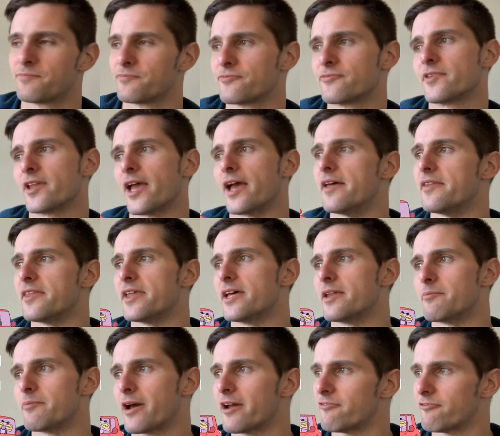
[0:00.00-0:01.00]
and
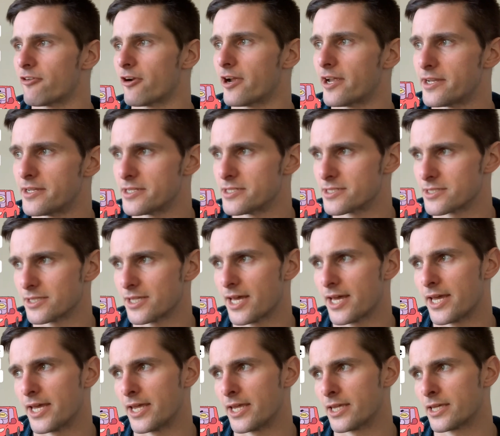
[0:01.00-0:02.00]
then my friend is
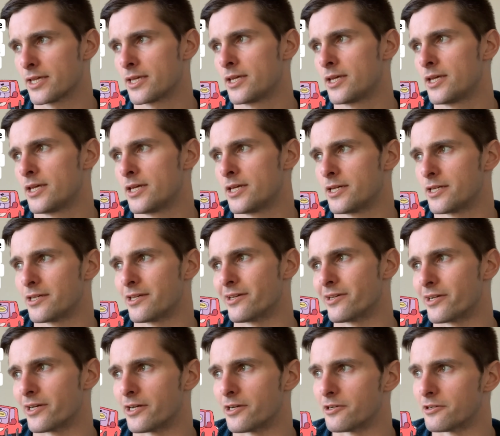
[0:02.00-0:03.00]
like,
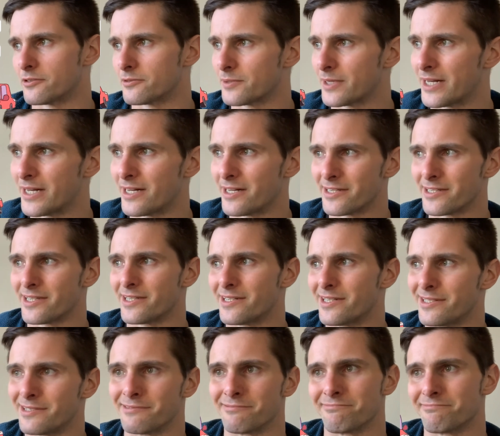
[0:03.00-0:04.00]
well, you
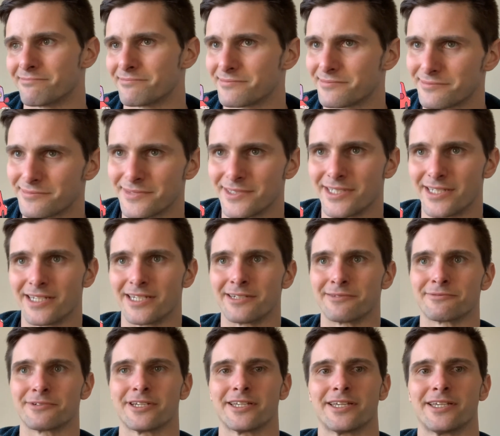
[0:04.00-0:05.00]
didn't
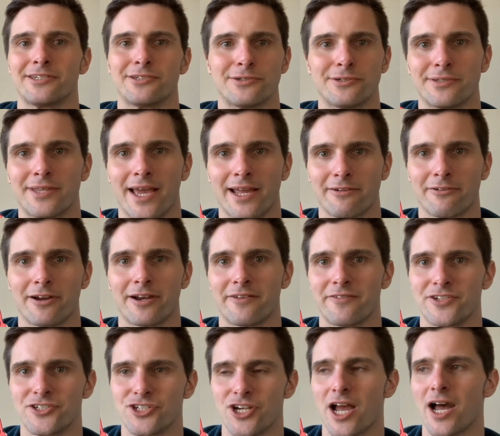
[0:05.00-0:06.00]
really do that great of
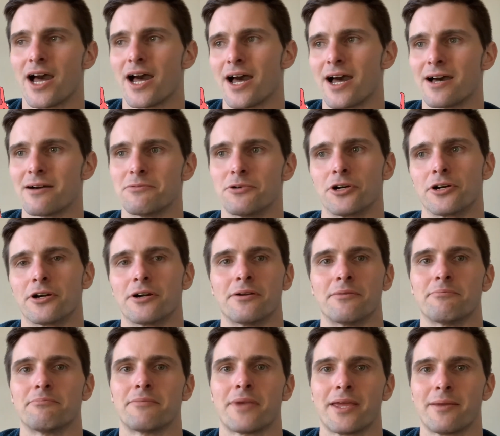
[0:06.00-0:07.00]
a job, or
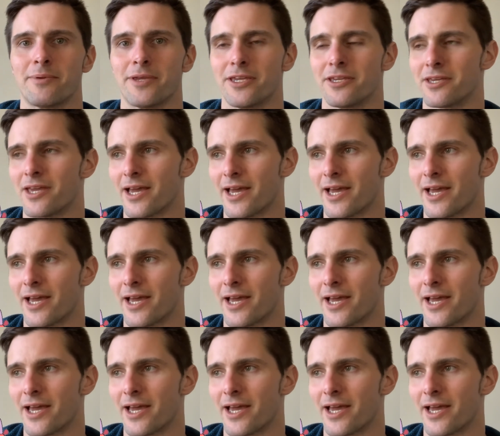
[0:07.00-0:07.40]
maybe